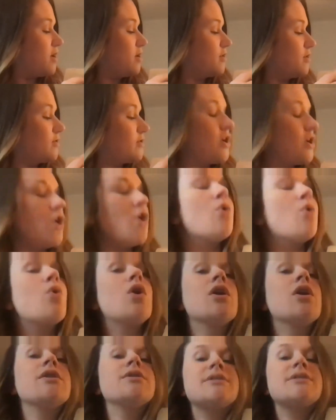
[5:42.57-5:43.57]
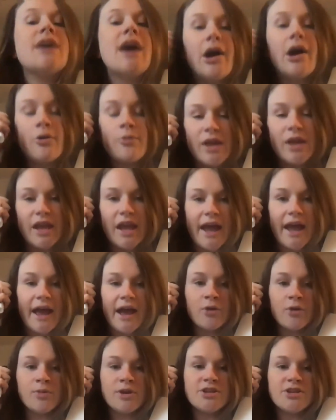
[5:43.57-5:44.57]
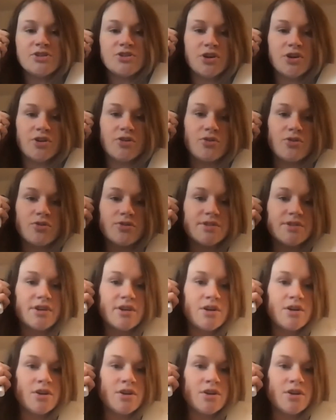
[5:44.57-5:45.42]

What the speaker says: So tell me, how many circles